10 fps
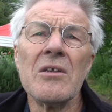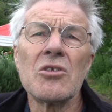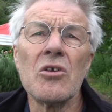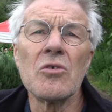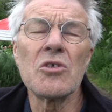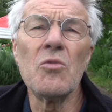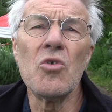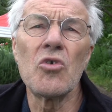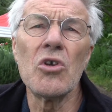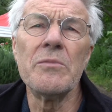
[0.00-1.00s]
So a
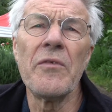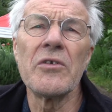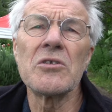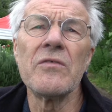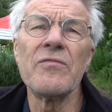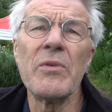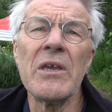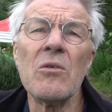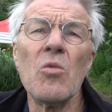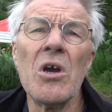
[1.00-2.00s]
small group of us have
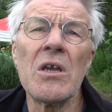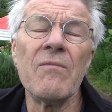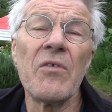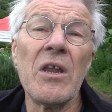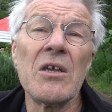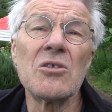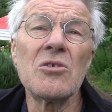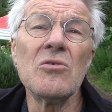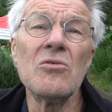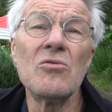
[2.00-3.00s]
been working for the last
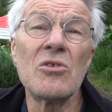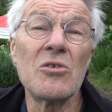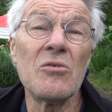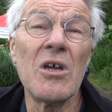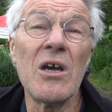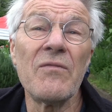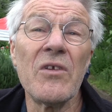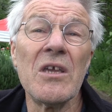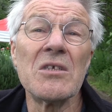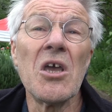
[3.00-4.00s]
2 to 2.5
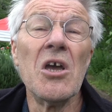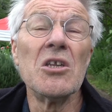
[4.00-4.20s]
years